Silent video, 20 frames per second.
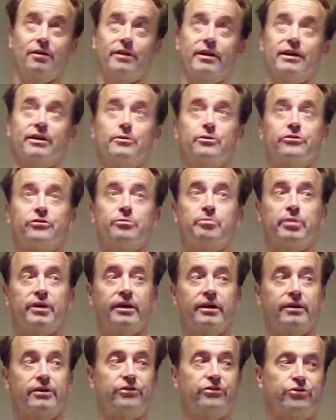that he was a
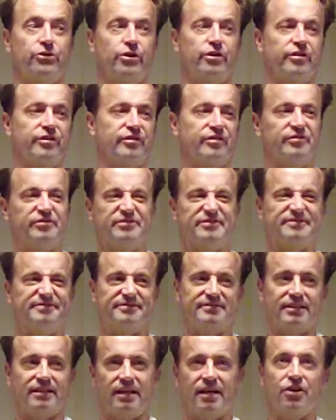bit sort of
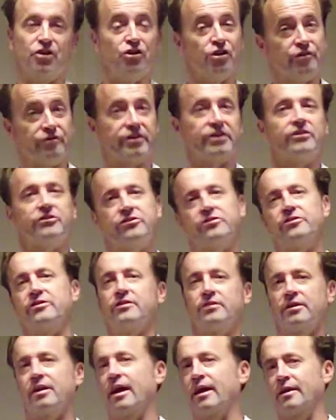nervous
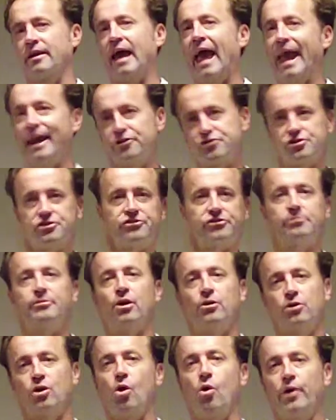and anxious
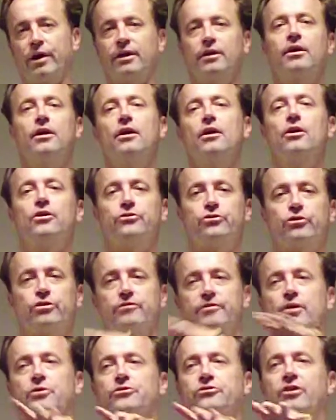about going sort
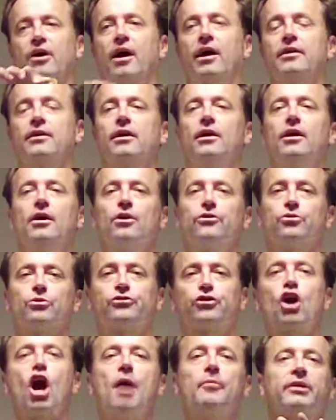of outside. So it
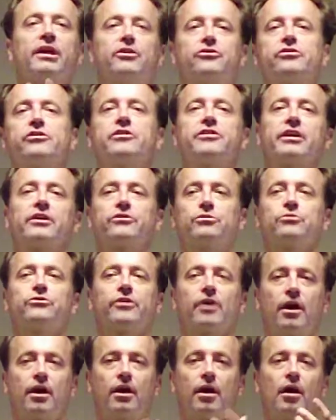was a combination of things. He was
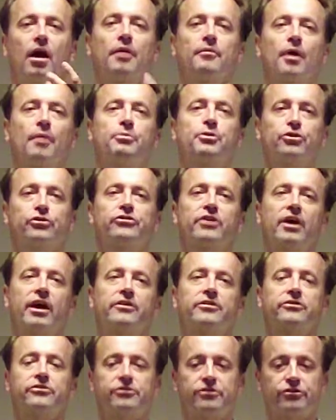a pure
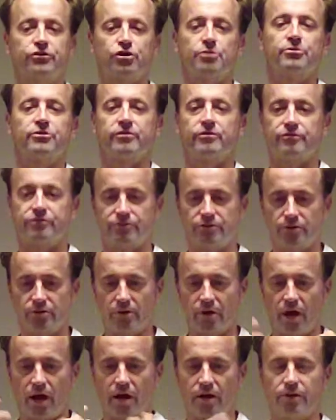scientist in terms of
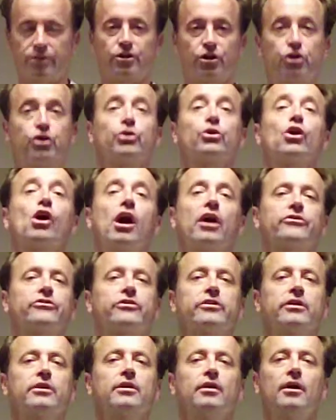the
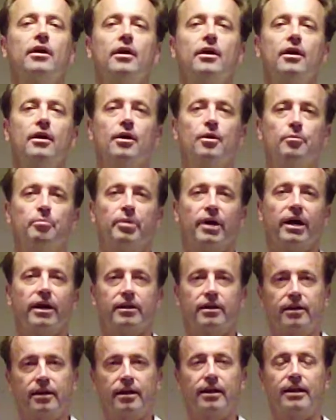curiosity, but
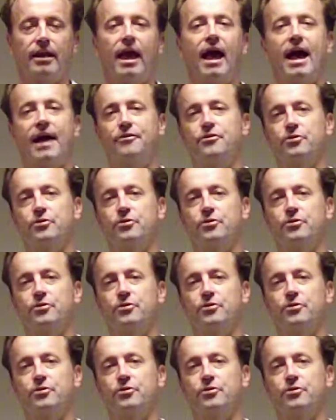had